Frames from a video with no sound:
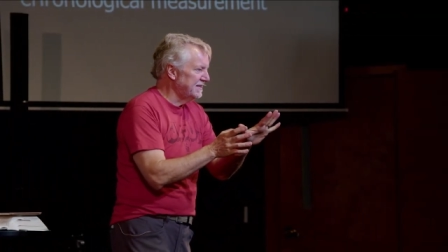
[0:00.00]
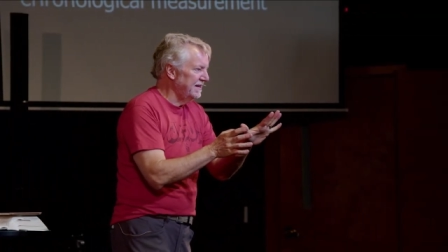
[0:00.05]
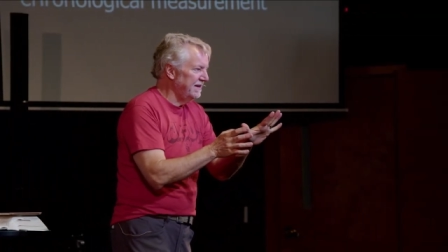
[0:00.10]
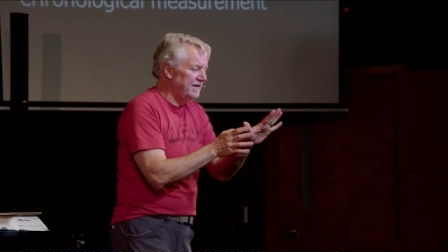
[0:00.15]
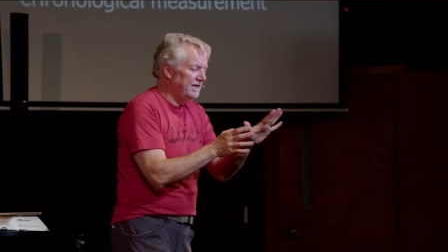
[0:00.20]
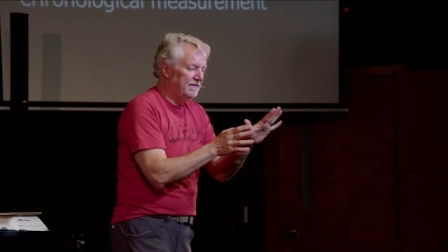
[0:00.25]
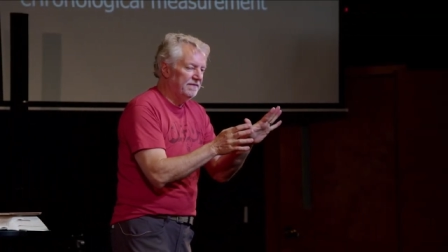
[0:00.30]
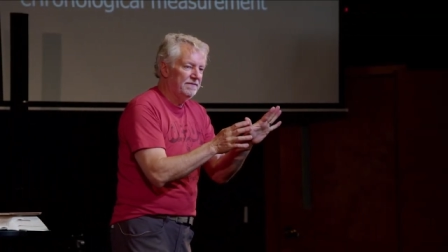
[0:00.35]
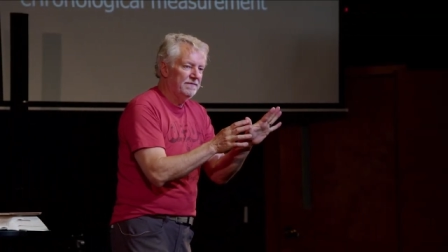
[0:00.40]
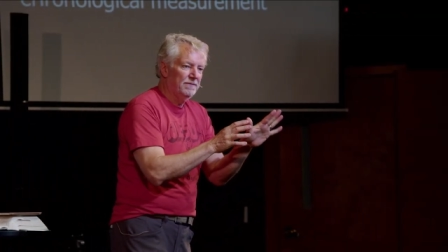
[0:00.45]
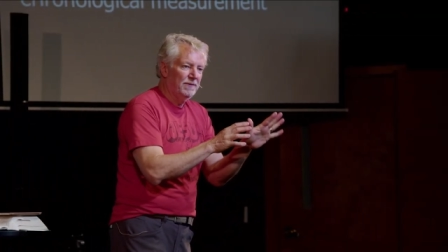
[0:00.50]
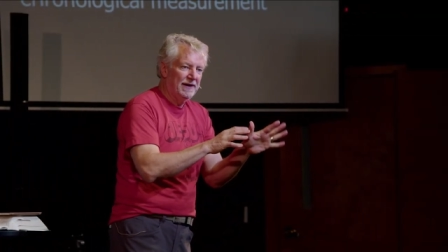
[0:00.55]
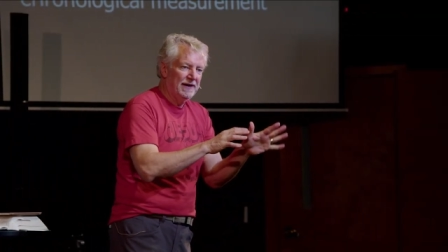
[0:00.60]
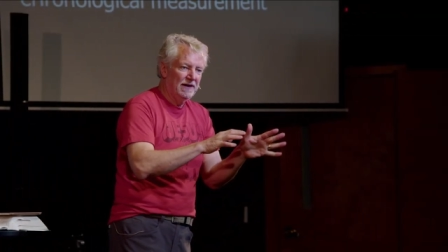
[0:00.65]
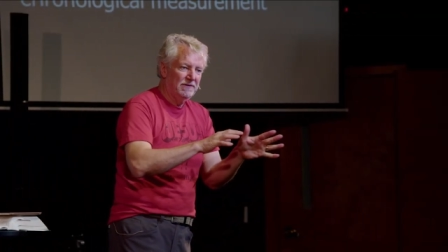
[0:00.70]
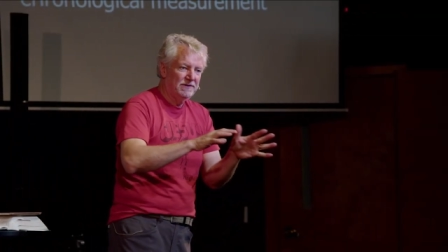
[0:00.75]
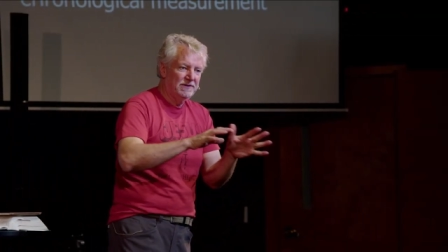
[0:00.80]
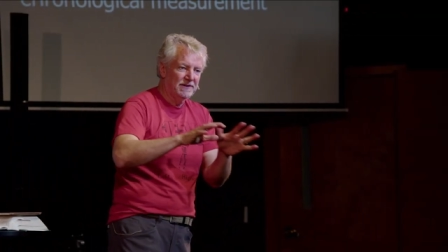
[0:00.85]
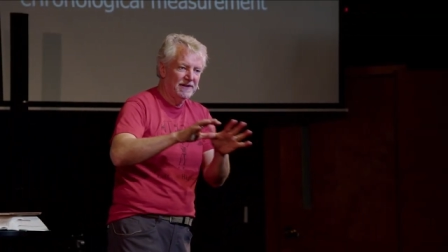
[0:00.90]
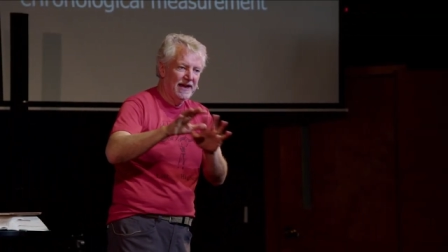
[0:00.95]
They've went
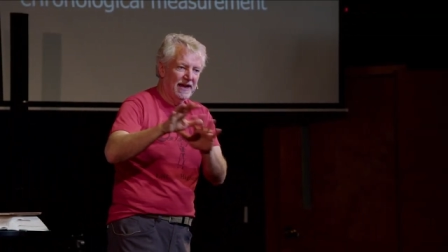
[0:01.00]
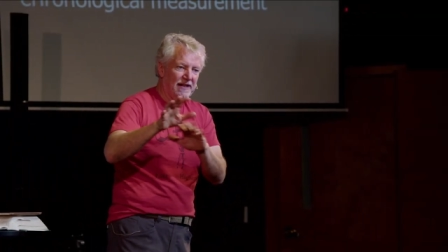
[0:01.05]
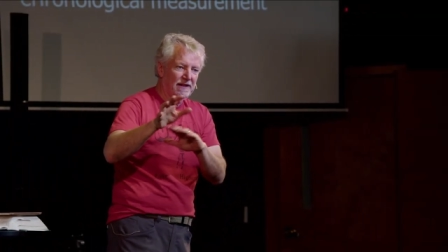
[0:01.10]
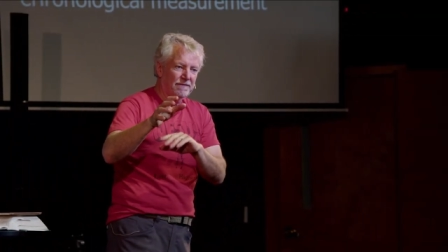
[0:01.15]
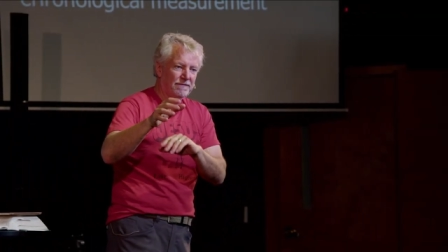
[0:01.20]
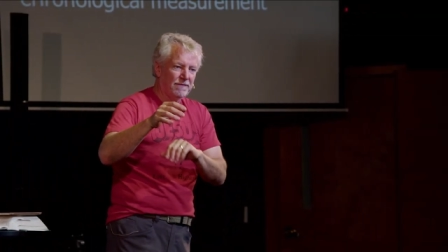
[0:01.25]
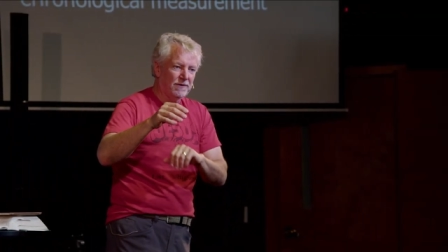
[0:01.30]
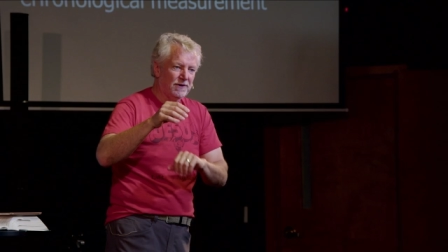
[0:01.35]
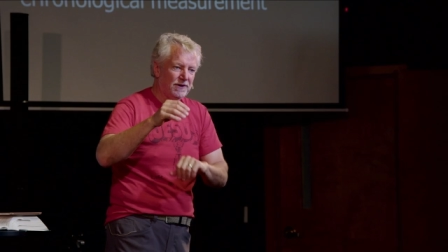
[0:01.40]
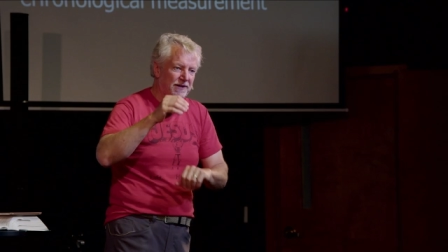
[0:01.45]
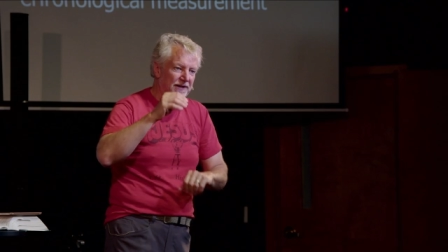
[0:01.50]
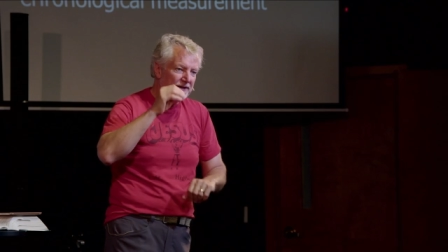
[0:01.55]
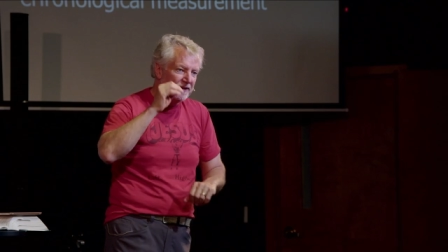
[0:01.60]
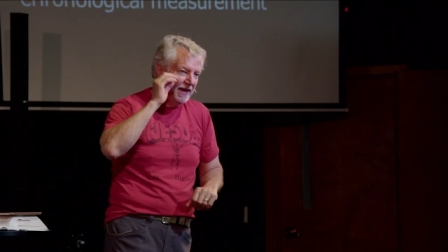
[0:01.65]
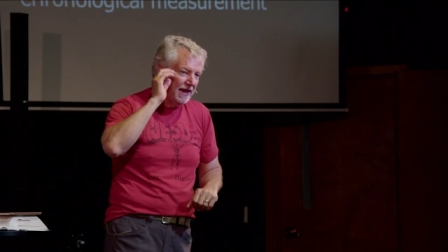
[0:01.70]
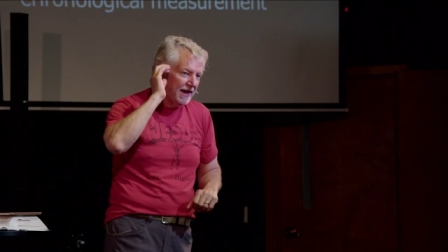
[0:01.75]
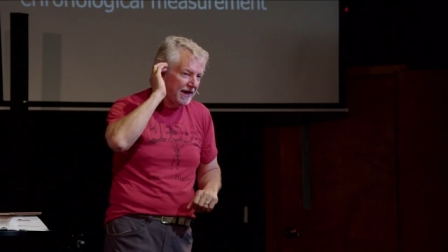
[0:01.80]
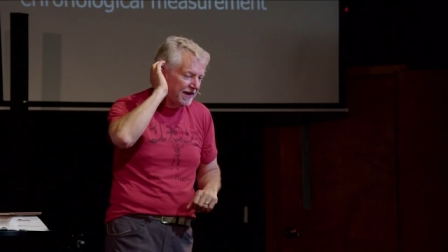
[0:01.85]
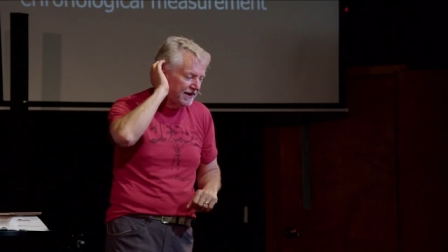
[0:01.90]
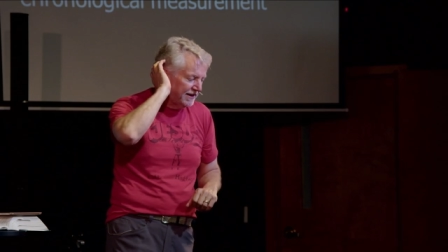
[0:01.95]
out to California,
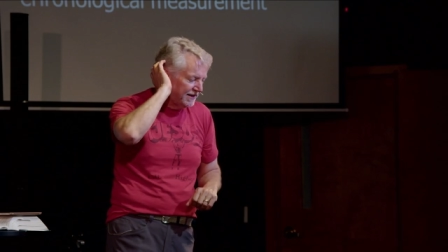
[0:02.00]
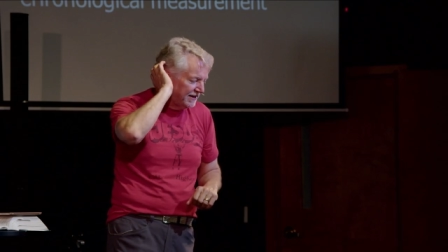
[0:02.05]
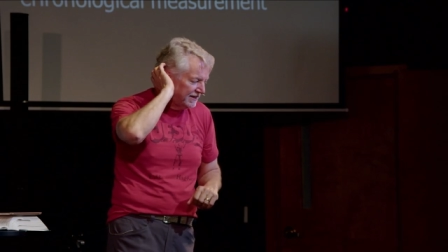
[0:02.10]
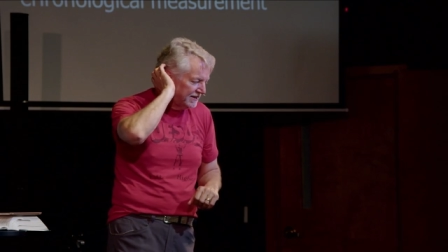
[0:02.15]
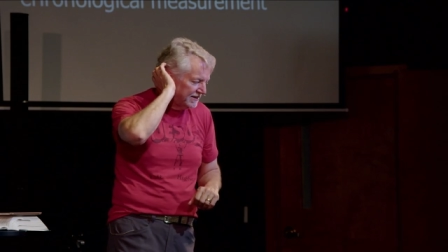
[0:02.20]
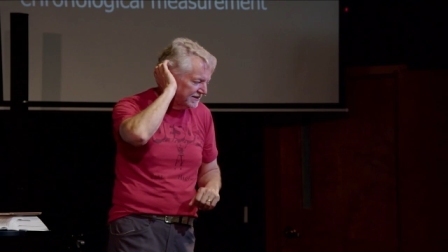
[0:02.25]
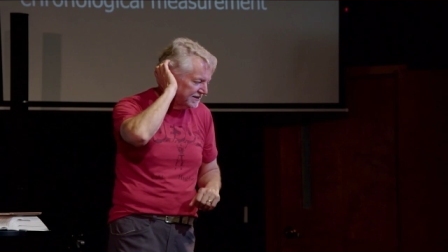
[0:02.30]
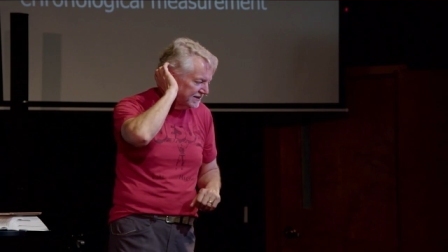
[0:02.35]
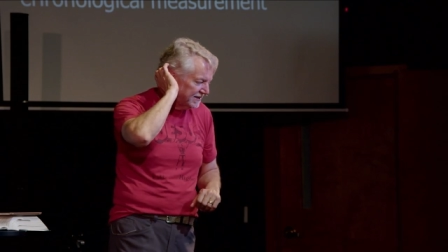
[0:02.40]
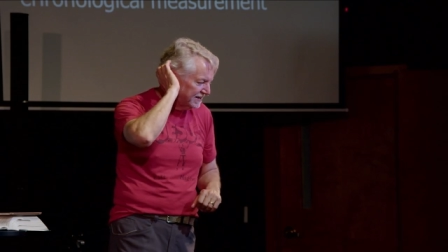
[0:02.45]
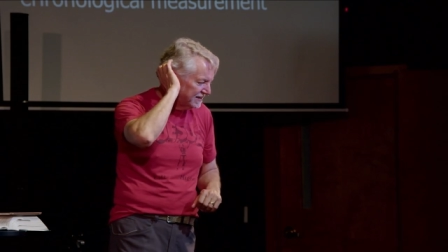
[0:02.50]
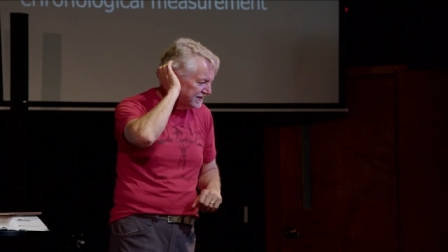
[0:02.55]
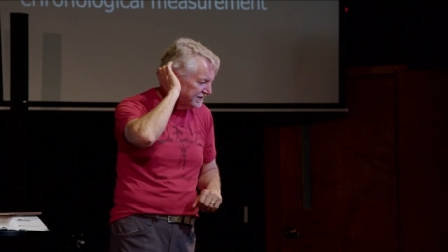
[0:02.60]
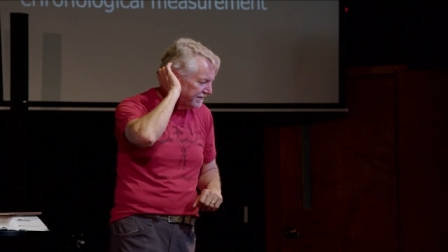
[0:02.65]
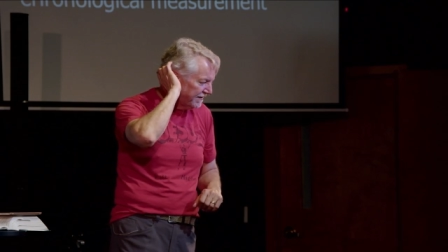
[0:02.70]
and he's he's